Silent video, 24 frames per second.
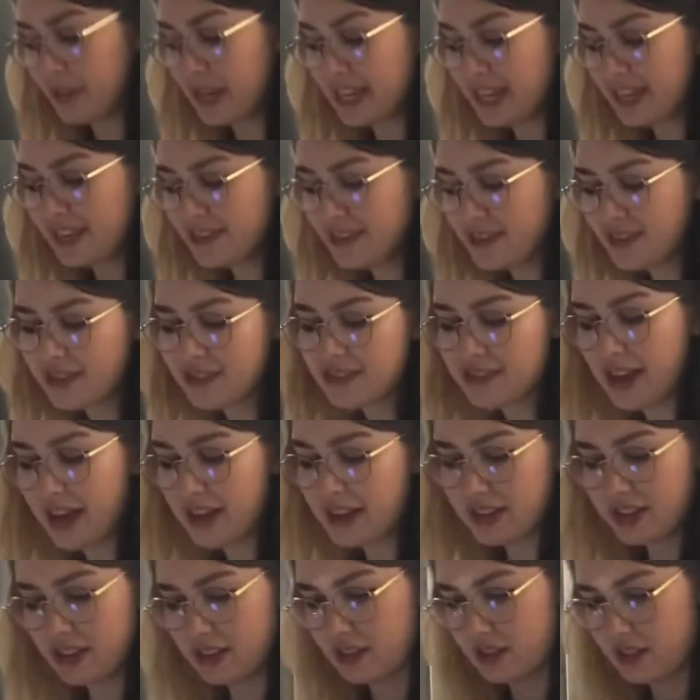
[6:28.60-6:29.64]
baking's a
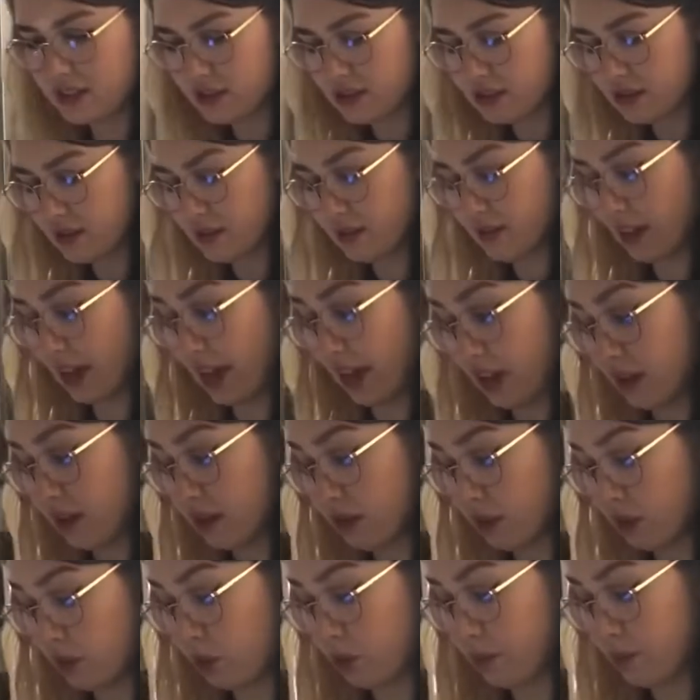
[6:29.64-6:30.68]
science.
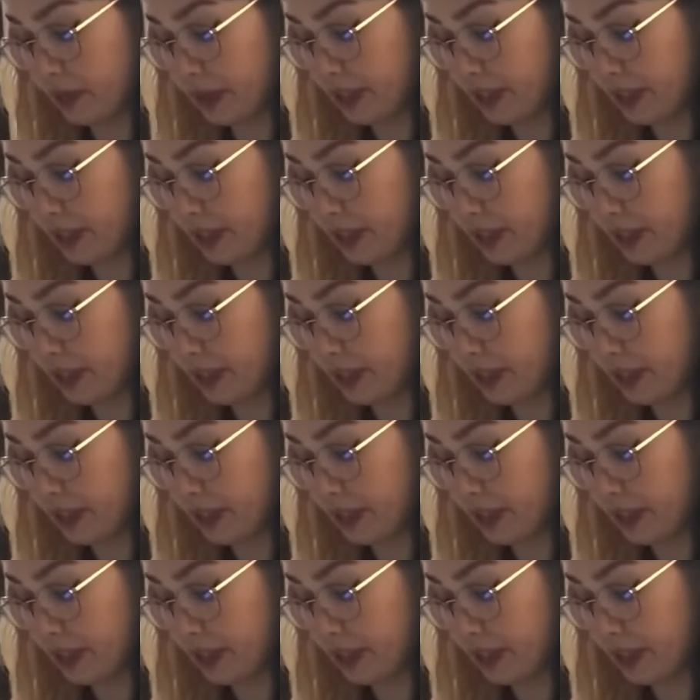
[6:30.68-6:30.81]
Okay, cool